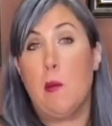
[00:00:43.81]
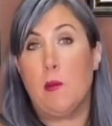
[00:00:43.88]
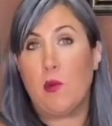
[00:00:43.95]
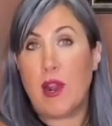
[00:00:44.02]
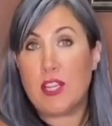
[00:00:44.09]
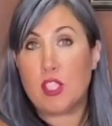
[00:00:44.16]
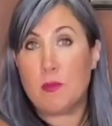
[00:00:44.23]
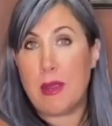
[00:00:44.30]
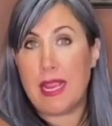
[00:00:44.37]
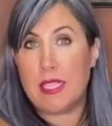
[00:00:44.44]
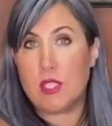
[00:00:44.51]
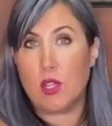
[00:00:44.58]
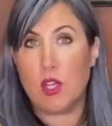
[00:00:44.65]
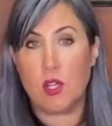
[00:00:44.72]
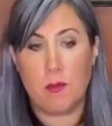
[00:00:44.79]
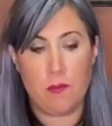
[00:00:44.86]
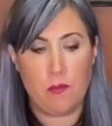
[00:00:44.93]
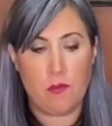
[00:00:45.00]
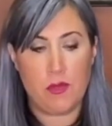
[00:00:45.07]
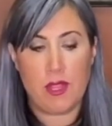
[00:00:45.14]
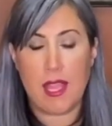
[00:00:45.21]
Fresh basil,
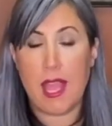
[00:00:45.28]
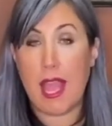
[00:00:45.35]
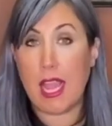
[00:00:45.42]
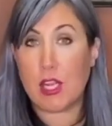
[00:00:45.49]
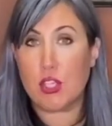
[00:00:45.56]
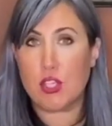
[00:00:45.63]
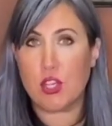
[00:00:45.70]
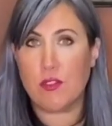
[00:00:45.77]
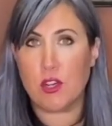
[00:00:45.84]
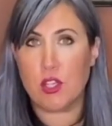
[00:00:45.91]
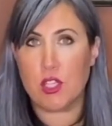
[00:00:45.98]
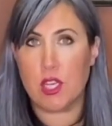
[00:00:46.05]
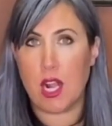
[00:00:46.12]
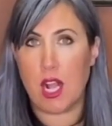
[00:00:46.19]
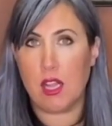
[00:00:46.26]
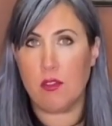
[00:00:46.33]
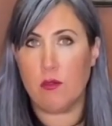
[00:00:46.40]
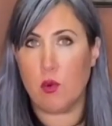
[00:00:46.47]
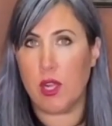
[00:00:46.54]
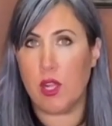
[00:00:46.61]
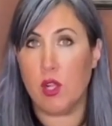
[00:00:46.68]
extra virgin olive
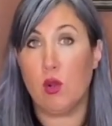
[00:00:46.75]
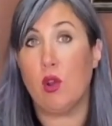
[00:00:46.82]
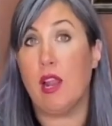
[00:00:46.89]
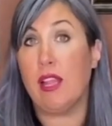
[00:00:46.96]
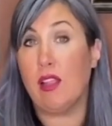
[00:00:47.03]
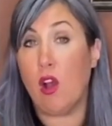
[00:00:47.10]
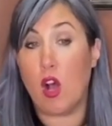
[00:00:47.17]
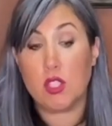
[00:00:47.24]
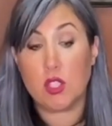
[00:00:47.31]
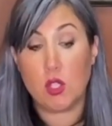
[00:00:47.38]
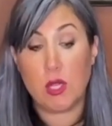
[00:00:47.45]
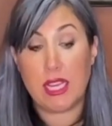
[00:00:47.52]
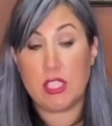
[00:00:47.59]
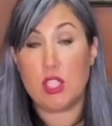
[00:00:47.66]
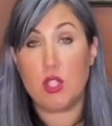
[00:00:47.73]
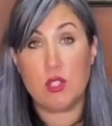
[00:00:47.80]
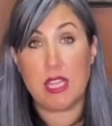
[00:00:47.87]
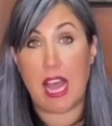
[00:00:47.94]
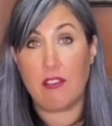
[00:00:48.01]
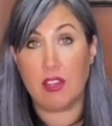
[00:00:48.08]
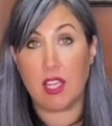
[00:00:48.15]
oil, or I also like to use
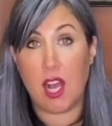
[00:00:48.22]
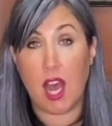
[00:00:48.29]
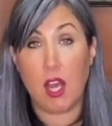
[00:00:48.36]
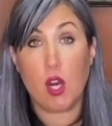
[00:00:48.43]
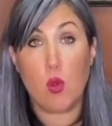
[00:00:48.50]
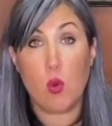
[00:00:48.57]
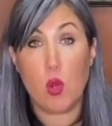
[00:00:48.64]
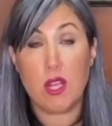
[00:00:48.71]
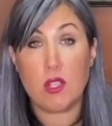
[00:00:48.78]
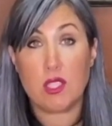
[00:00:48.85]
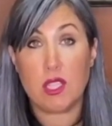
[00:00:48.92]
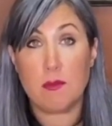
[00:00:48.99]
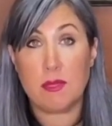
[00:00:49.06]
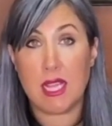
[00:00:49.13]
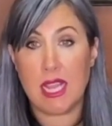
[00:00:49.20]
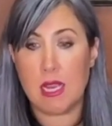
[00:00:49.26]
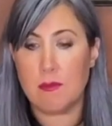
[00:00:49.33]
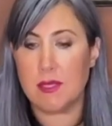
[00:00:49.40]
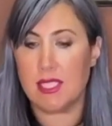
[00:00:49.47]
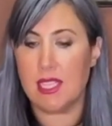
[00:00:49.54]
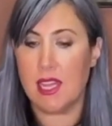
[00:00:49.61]
avocado oil sometimes,